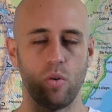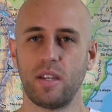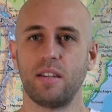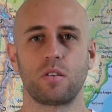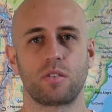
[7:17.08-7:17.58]

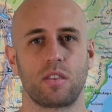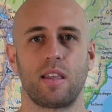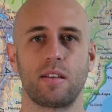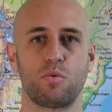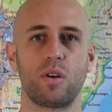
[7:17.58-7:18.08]
these sorts of
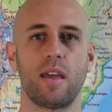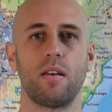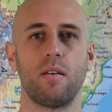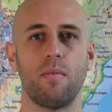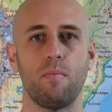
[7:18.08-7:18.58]
things will
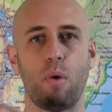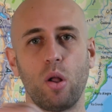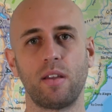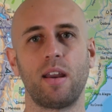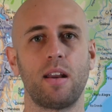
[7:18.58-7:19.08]
get
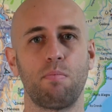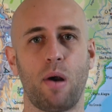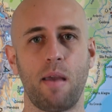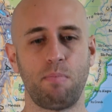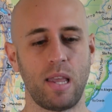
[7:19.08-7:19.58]
pollinated
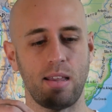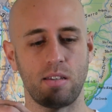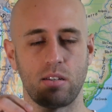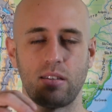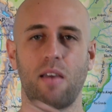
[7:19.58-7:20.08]
by
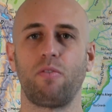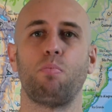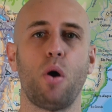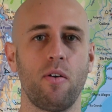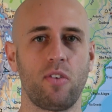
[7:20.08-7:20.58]
bees because they have the
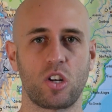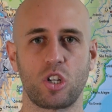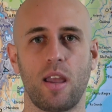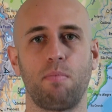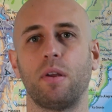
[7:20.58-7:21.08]
perfect
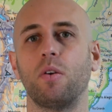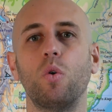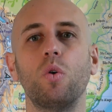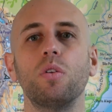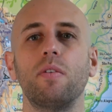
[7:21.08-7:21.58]
shape, and
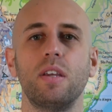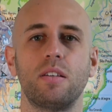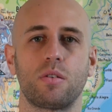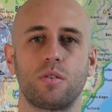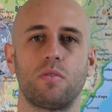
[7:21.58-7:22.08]
all of
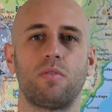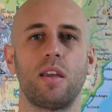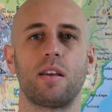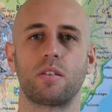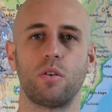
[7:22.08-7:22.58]
these sorts of
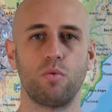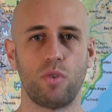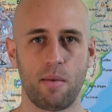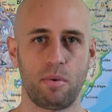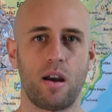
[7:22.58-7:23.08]
things. He'll
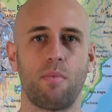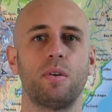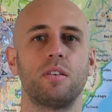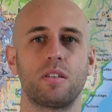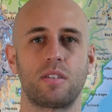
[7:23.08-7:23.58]
wrap it up
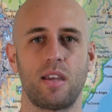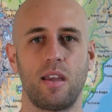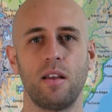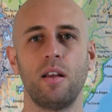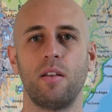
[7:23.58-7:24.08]
and just
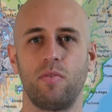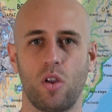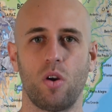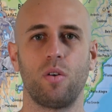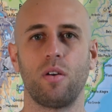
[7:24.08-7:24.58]
say,
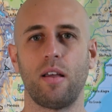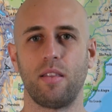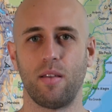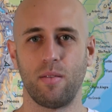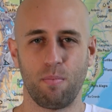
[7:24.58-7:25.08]
no,
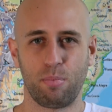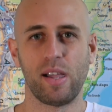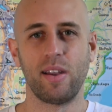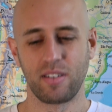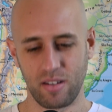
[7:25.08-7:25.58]
the
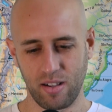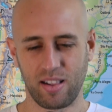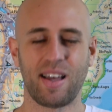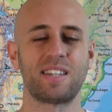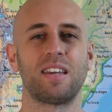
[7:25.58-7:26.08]
blunt
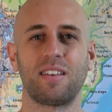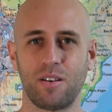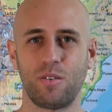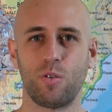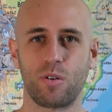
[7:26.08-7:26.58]
classic
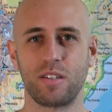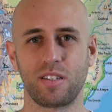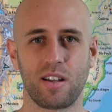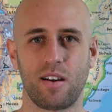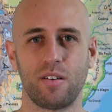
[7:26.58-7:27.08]
Dawkins
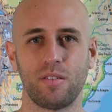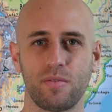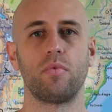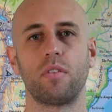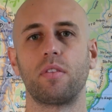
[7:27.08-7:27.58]
style.
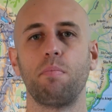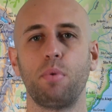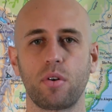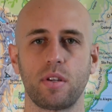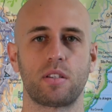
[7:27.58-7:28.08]
The
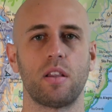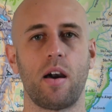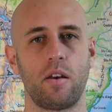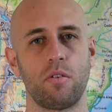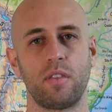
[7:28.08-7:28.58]
book is
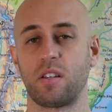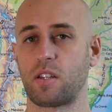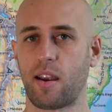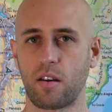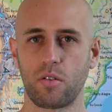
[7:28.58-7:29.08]
lighter on the
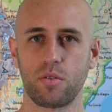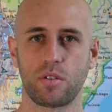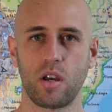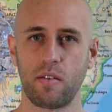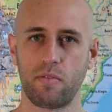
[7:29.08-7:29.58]
technical
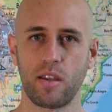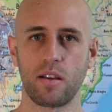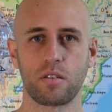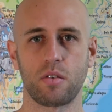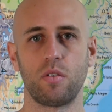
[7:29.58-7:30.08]
side of
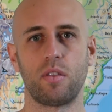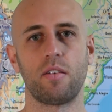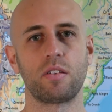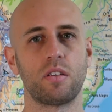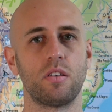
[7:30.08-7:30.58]
things, so
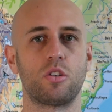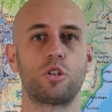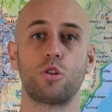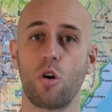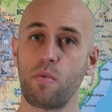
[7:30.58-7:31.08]
there isn't
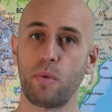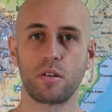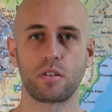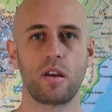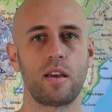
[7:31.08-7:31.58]
so
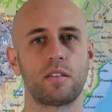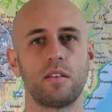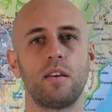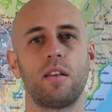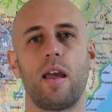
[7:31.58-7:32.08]
much science
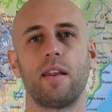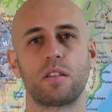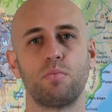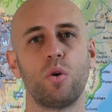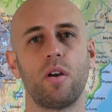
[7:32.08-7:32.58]
in it, and
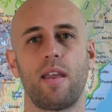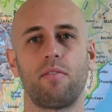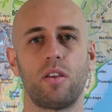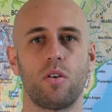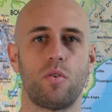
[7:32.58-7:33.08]
it's more
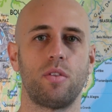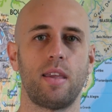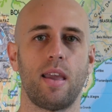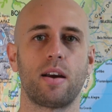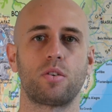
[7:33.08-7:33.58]
heavy on
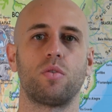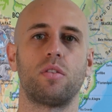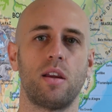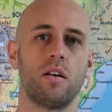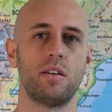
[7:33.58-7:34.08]
the actual
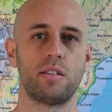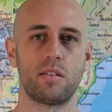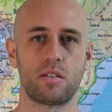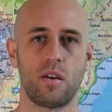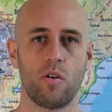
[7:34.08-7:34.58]
theories
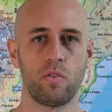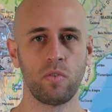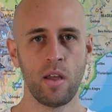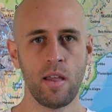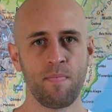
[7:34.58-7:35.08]
itself.
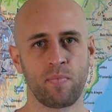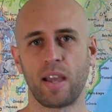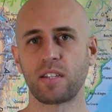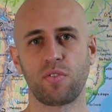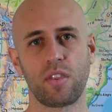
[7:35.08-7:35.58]

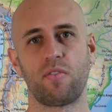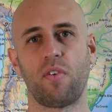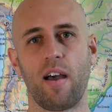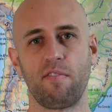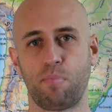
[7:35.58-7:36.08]
As for the
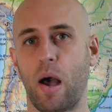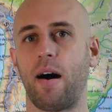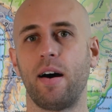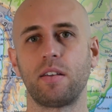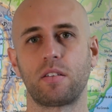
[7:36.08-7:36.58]
5
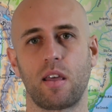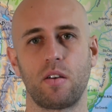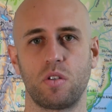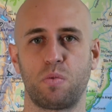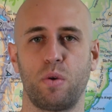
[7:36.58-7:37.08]
parts that
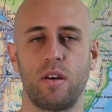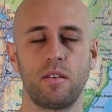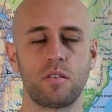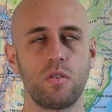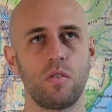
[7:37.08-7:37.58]
it was split
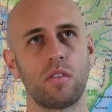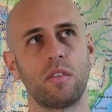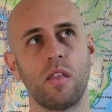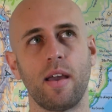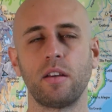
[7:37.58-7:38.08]
into,
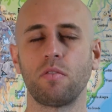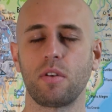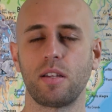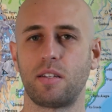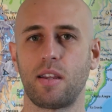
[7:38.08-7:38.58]
I didn't
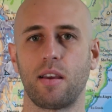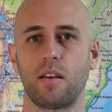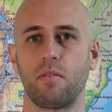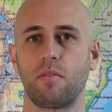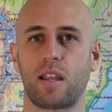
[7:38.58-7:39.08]
really see
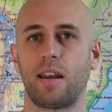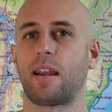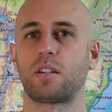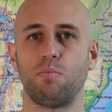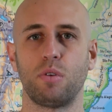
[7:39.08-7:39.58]
a
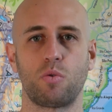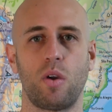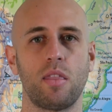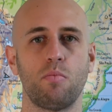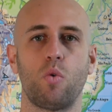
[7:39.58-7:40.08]
connection
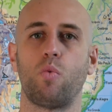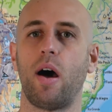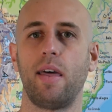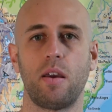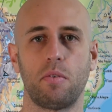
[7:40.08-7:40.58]
between them or
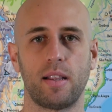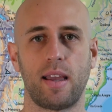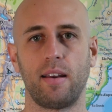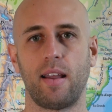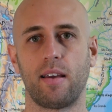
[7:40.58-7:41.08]
why they were
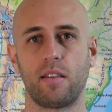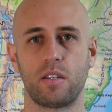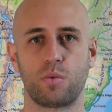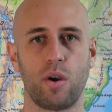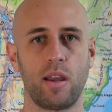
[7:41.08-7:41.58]
laid out
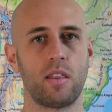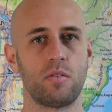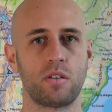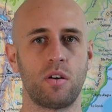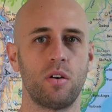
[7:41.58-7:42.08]
this way. There
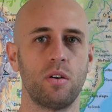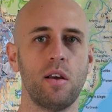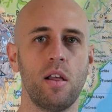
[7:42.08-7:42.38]
was no